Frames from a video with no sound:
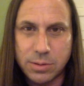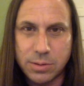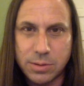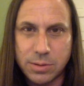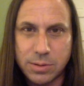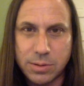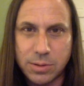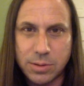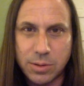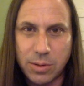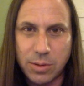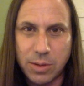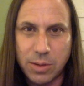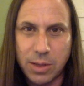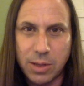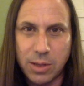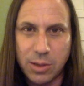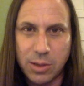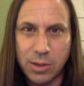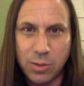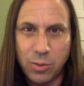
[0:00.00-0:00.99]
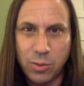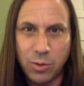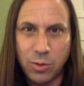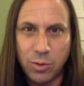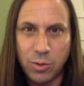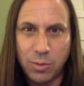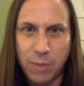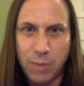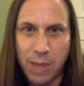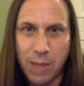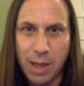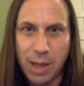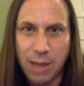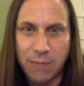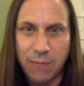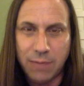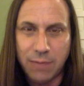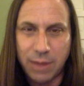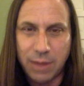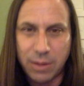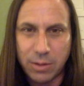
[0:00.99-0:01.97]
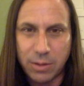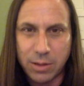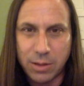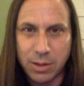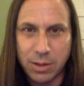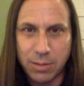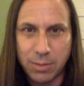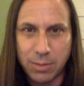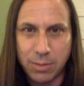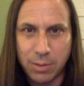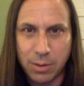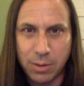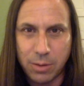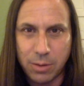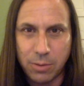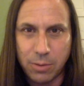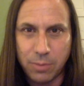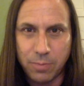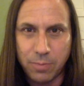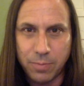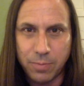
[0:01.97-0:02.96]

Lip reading: so that you will buy Final Cut Pro.